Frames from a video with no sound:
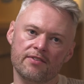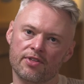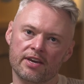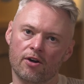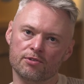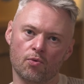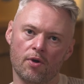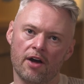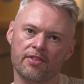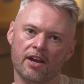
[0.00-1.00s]
even think I was
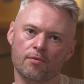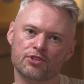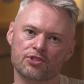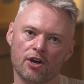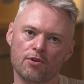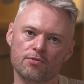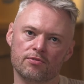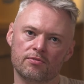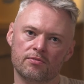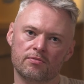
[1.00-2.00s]
aware. I think I was so
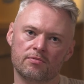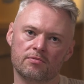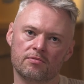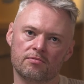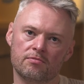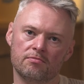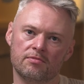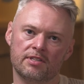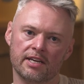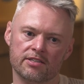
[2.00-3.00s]

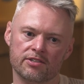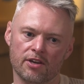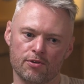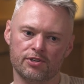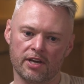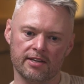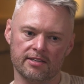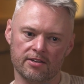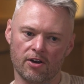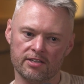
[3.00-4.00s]

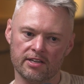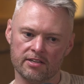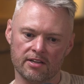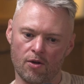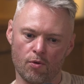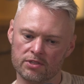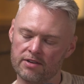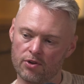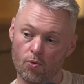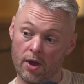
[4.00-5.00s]
disassociated. I wasn't
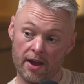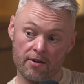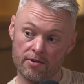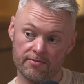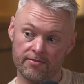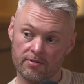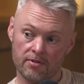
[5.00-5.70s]
even aware of